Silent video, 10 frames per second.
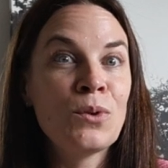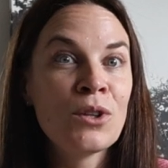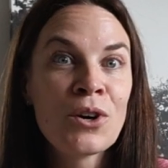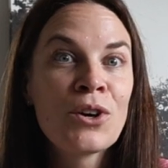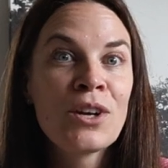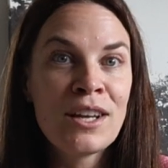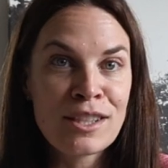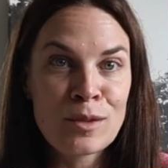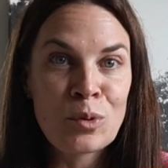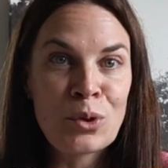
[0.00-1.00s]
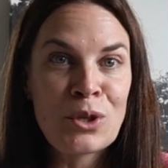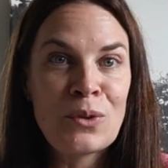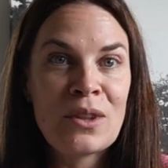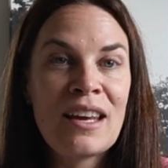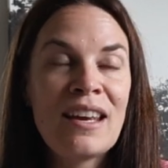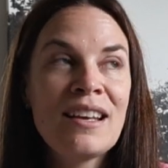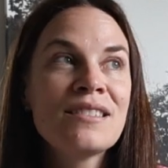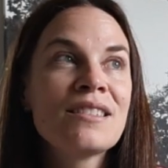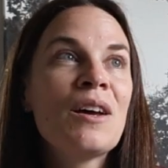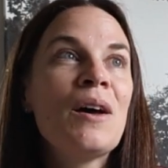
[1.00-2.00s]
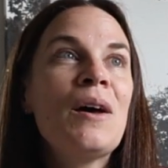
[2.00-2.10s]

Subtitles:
learn and explore new things.